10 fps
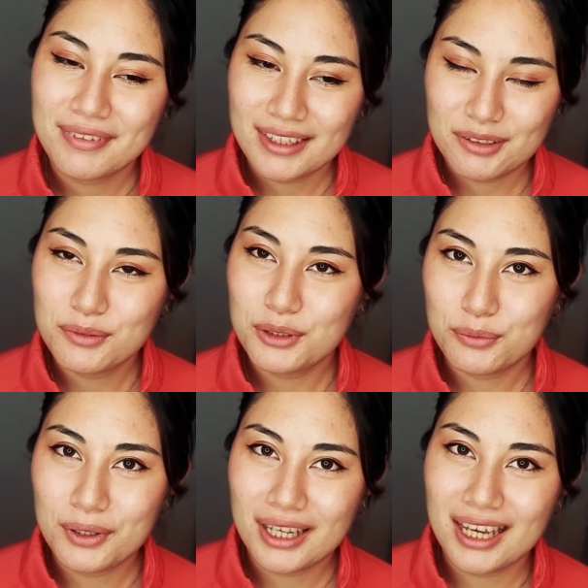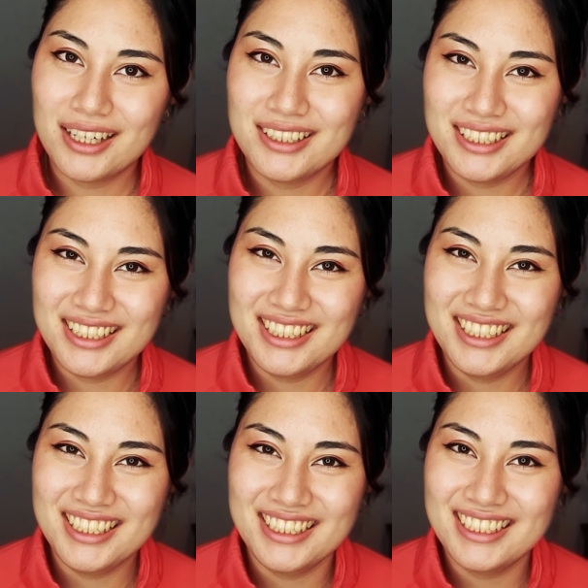wouldn't work out.
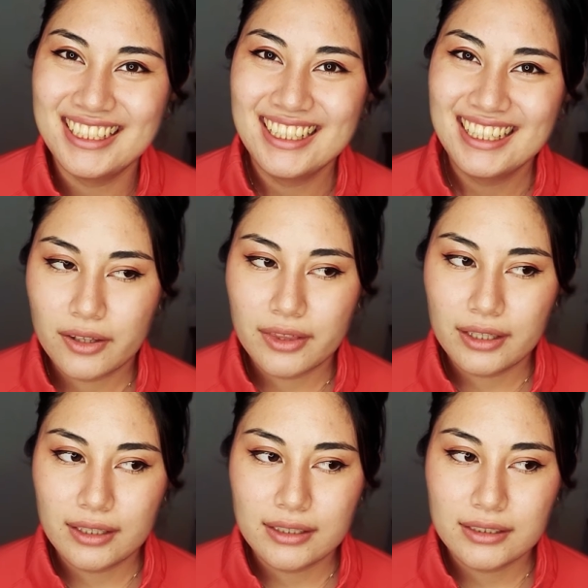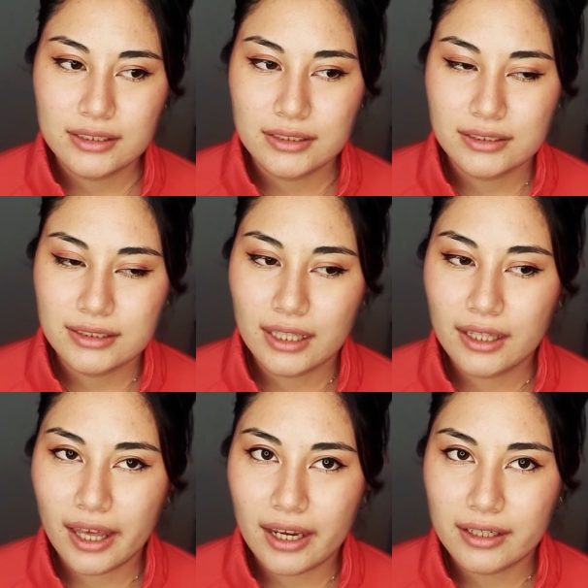Thing is,
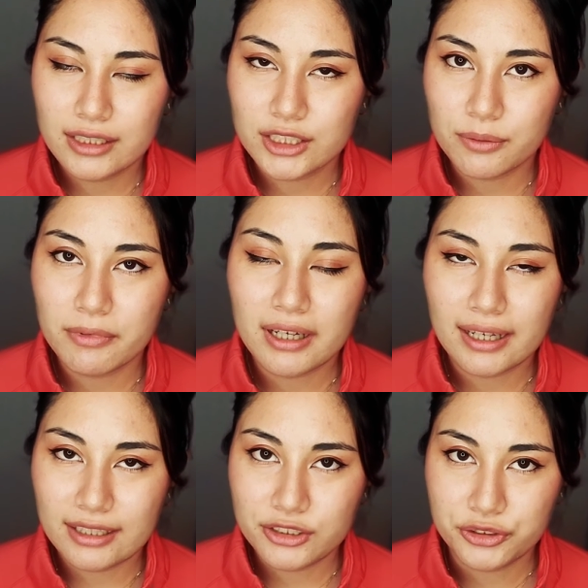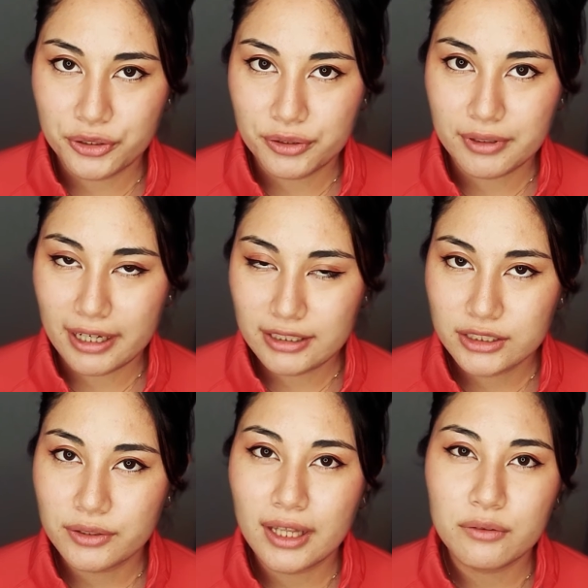skincare is something I enjoy, right? So
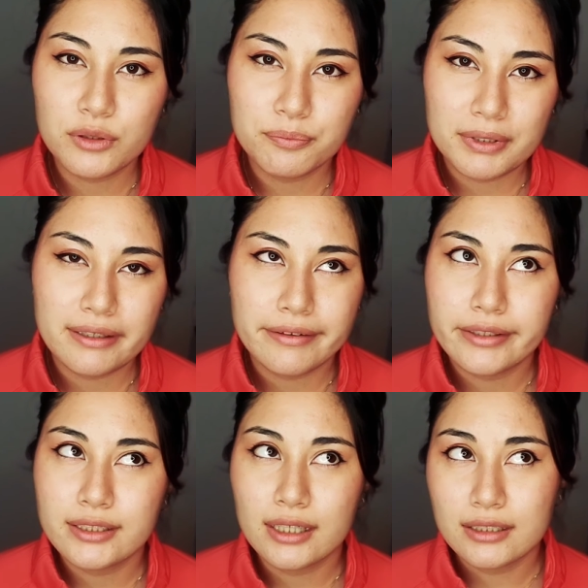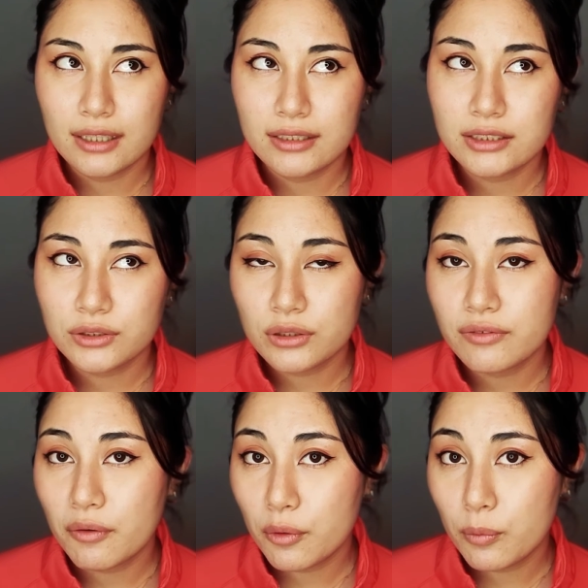that would be a sort of
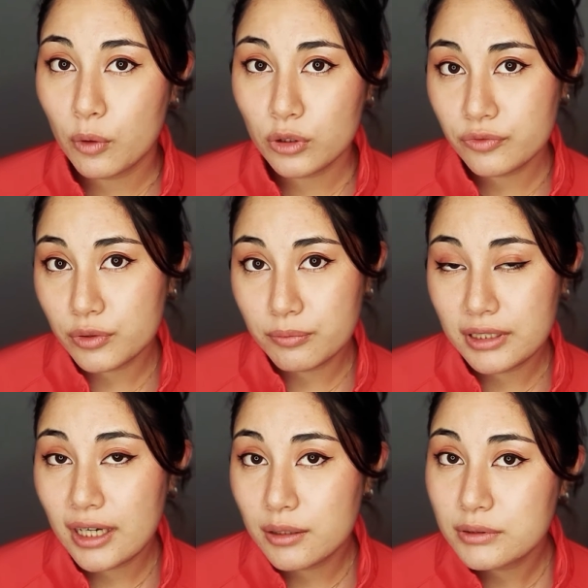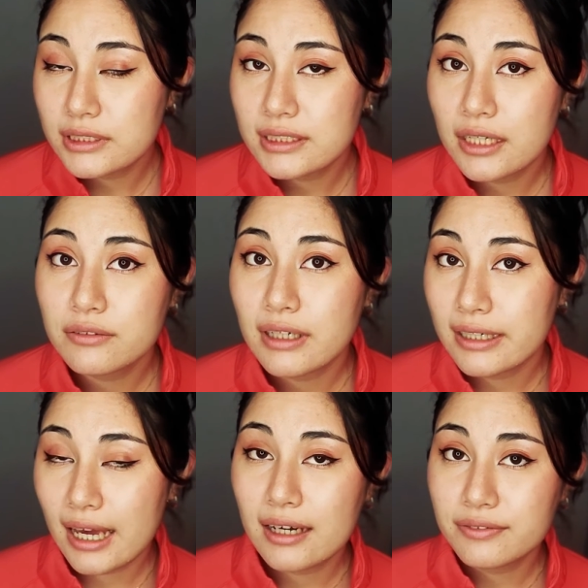a reward for me, I would say, right
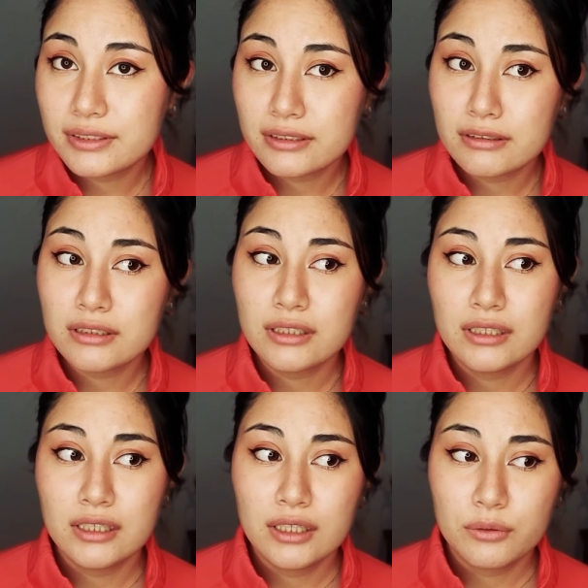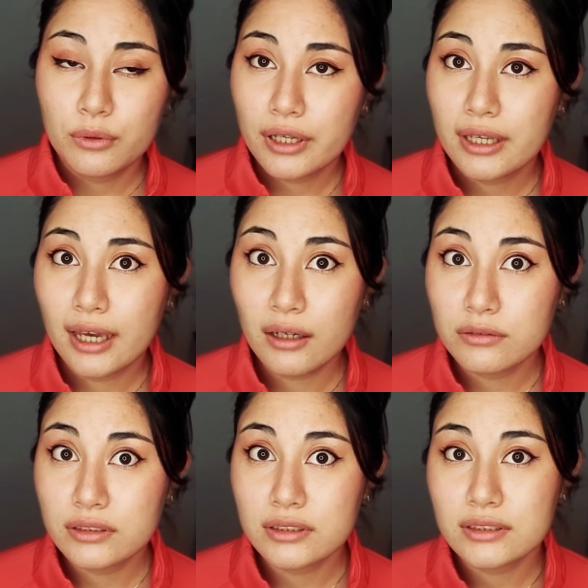after working out.
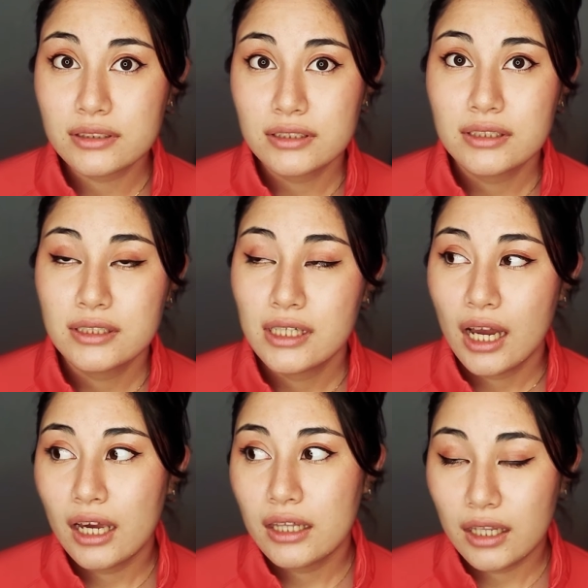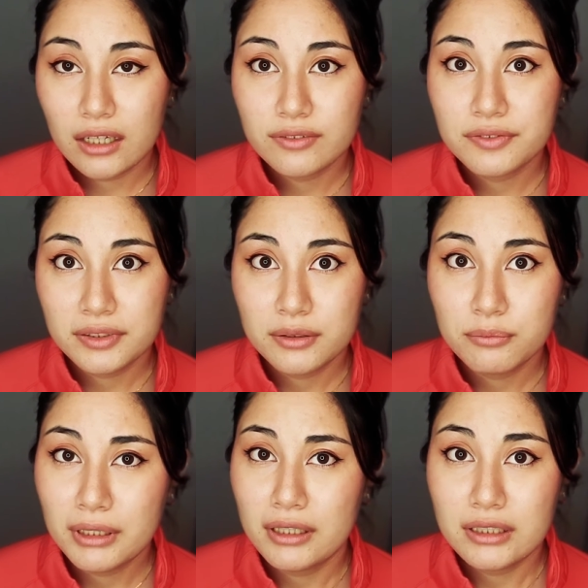I love
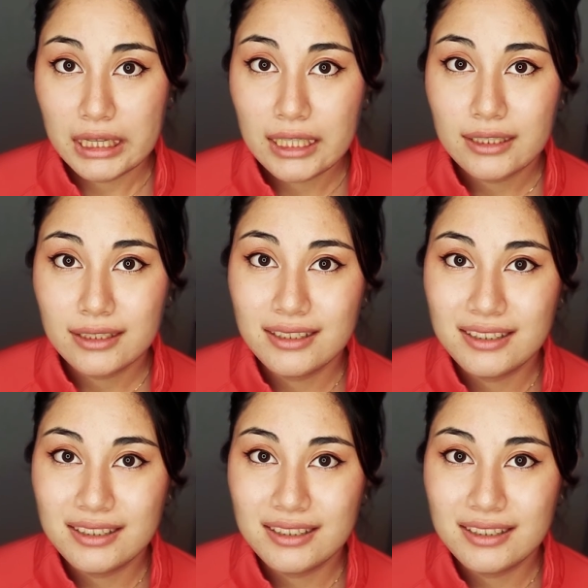being clean.